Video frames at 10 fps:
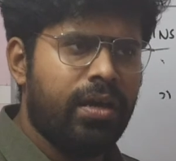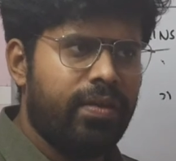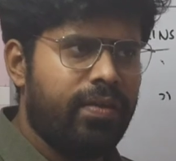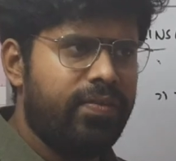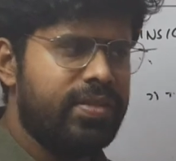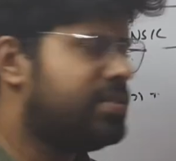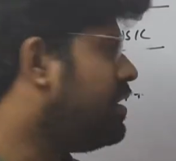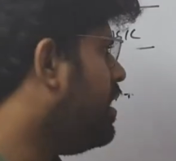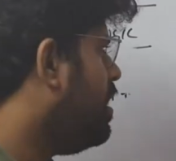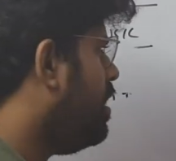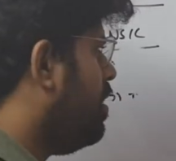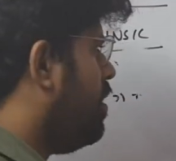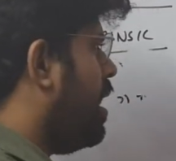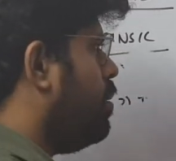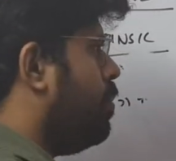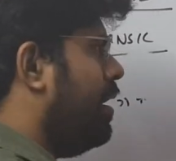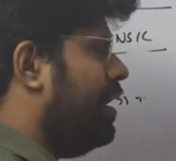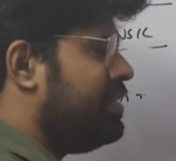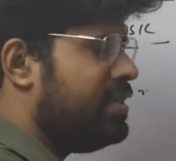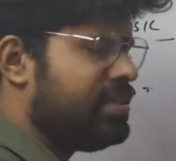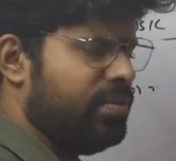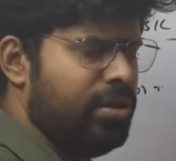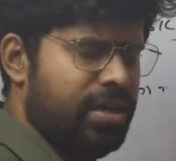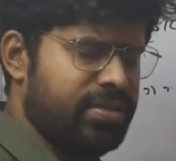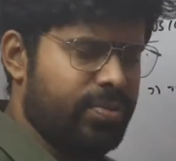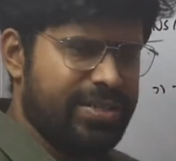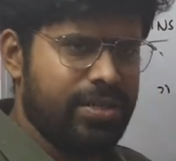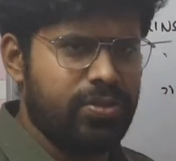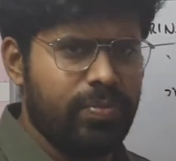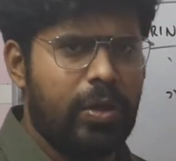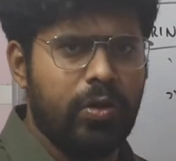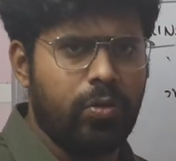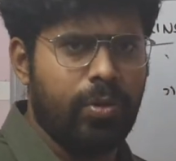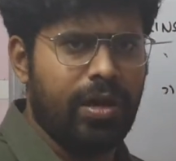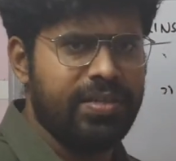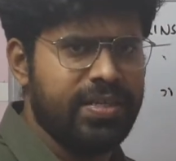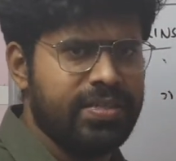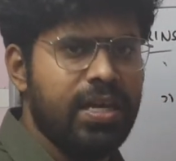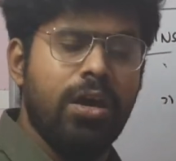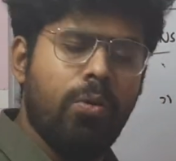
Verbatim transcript: Uh, this uh, anatomyolysis similar is precisely similar to tumor lysis.